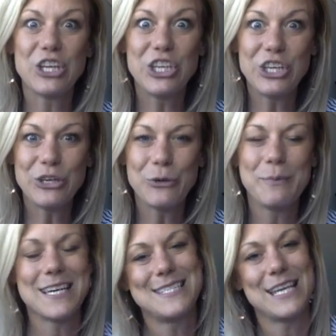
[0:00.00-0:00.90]
you,
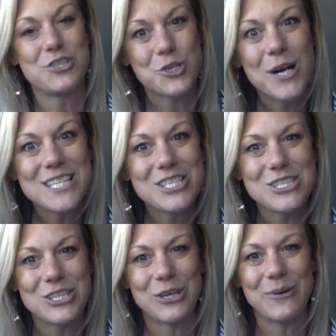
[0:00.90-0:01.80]
because they
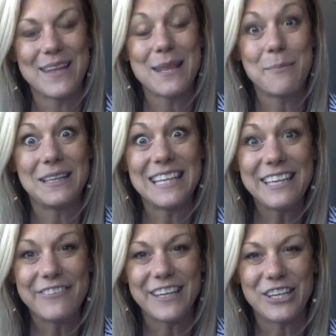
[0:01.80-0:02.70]
trust you and they
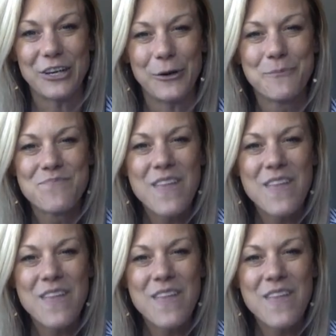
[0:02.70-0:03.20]
believe in you.